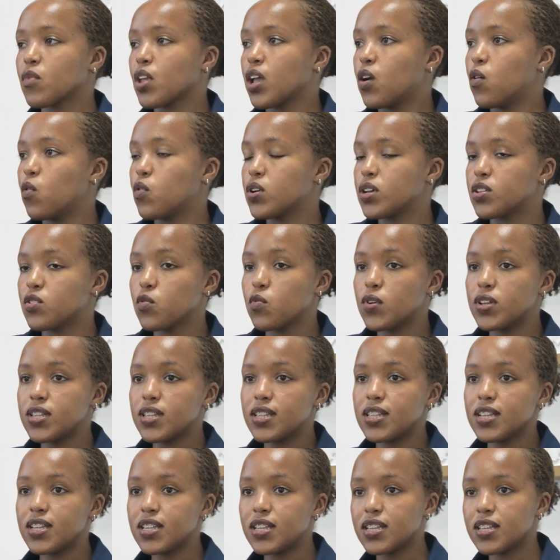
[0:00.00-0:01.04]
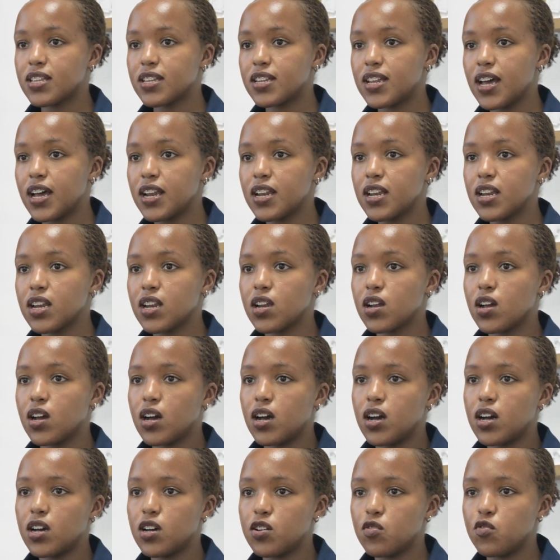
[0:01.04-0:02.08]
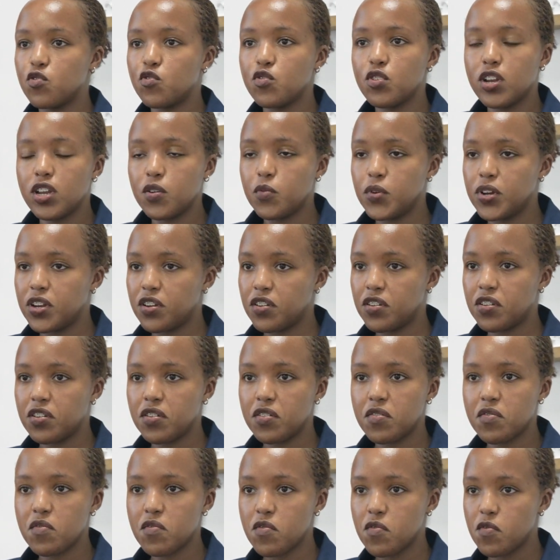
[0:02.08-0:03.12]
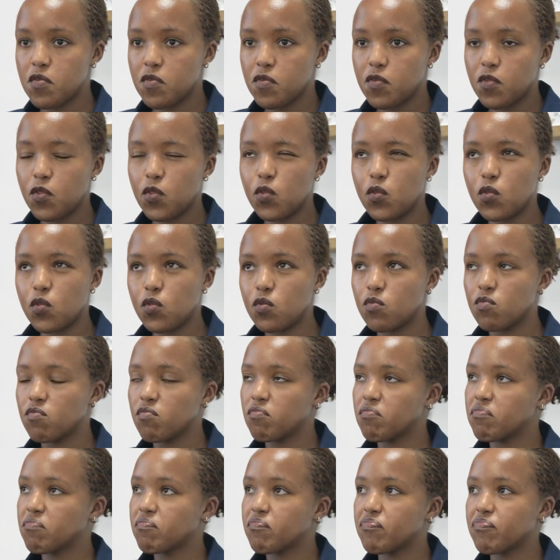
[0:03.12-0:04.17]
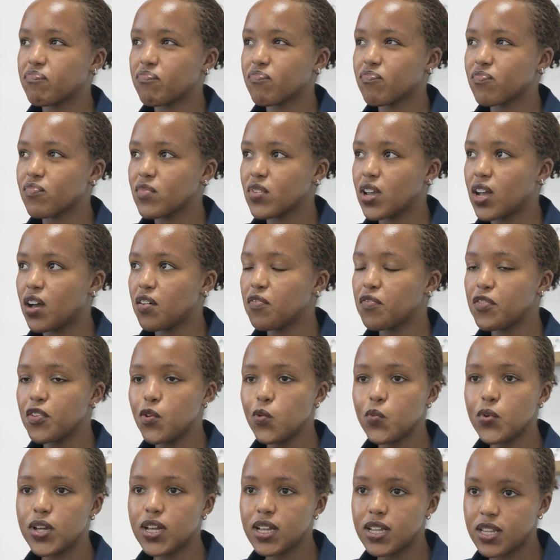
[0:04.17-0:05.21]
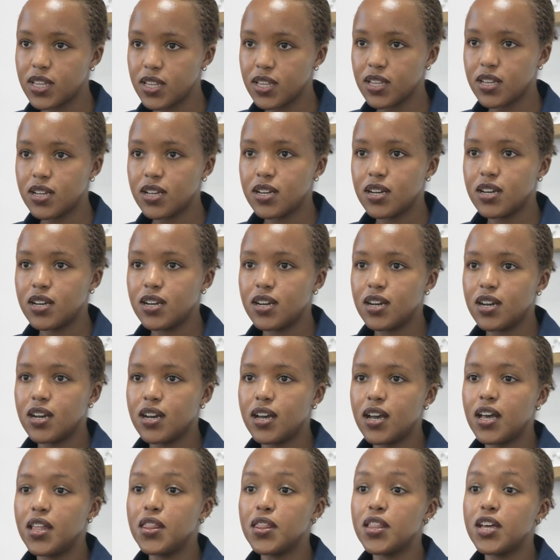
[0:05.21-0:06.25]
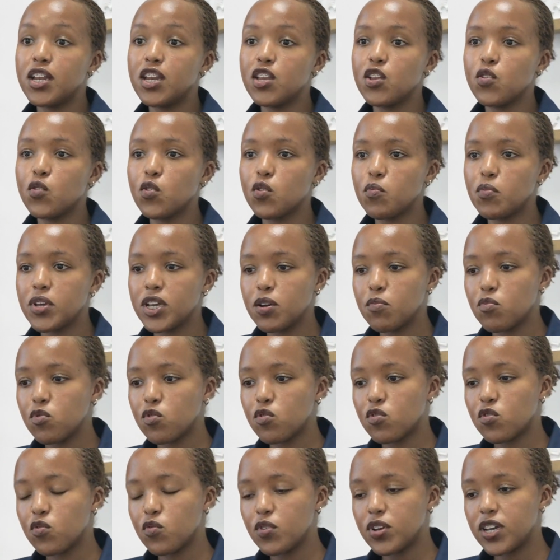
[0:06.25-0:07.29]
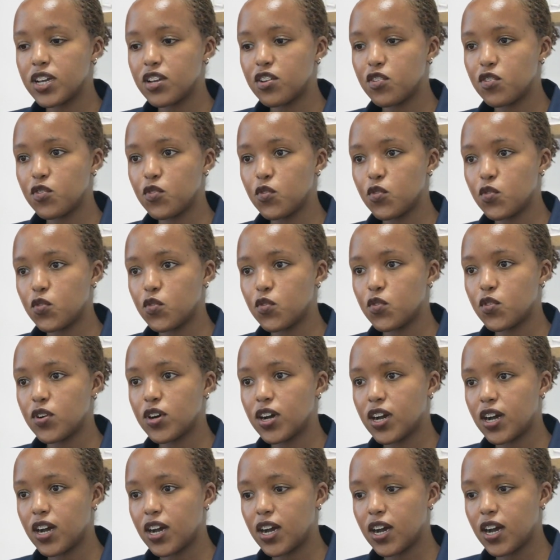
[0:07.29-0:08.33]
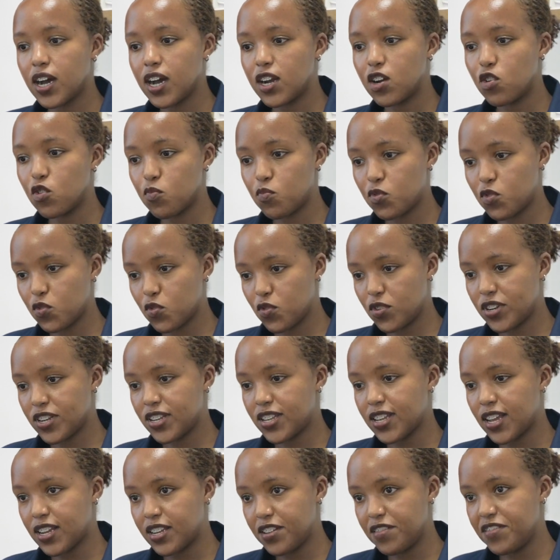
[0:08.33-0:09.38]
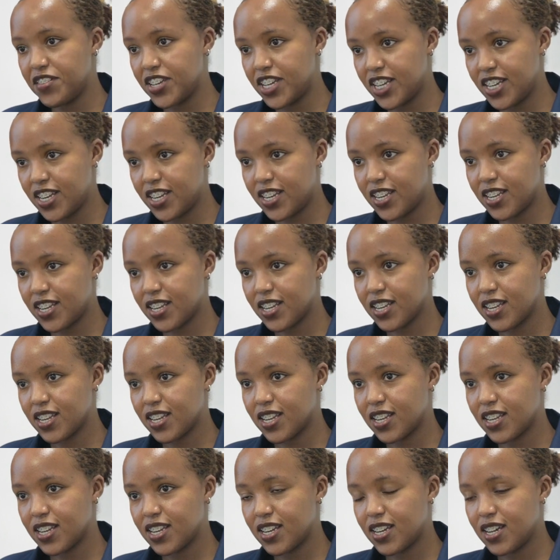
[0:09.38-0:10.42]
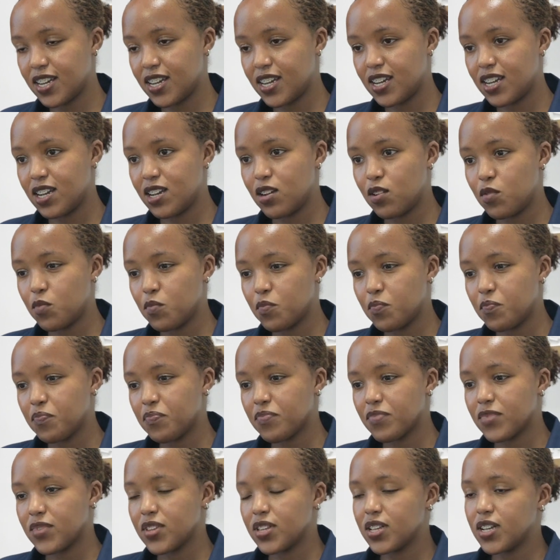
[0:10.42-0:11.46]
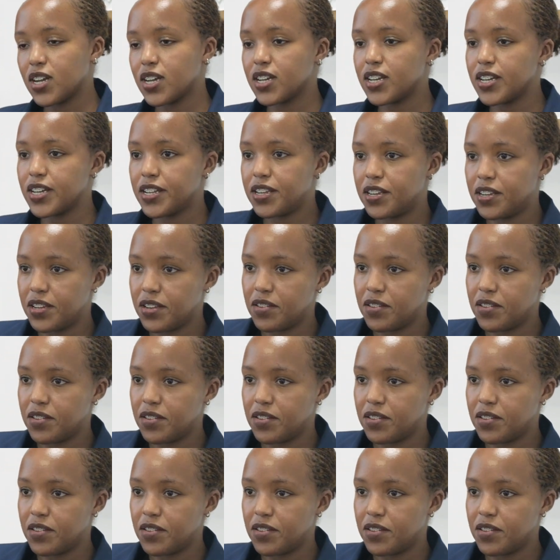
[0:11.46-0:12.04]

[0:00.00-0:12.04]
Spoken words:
Okay. So once this is done, usually wait for a few weeks, and then you'll be able to get your adoption certificate. Okay. Again,